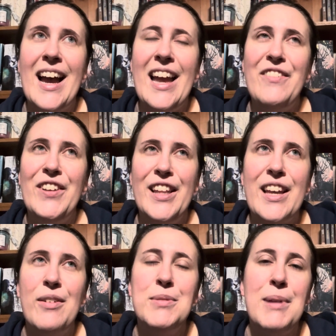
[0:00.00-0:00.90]
I feel like
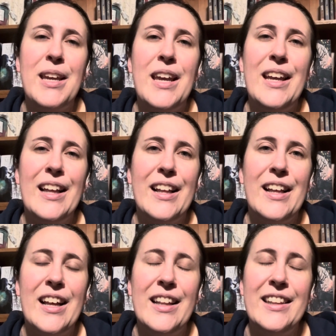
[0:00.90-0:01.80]
I was making
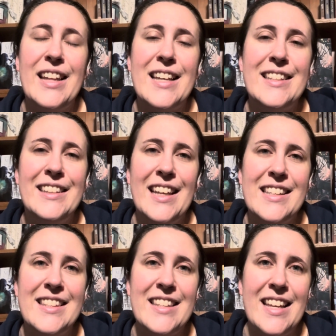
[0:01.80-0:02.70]
less and
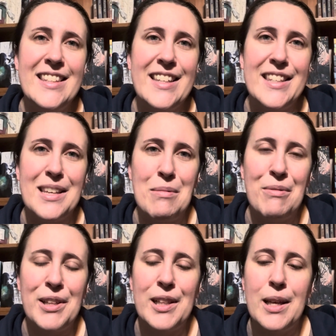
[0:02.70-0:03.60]
less sense in some of
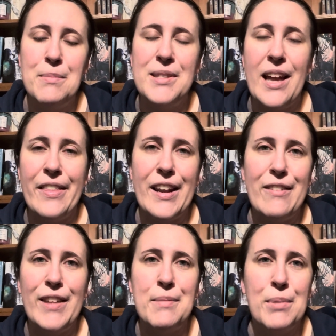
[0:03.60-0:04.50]
the clips now that
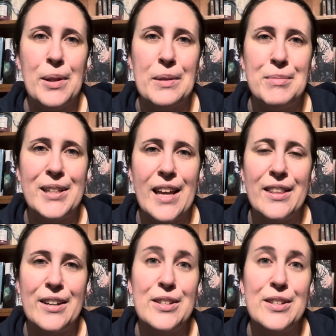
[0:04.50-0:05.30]
I've like put them together,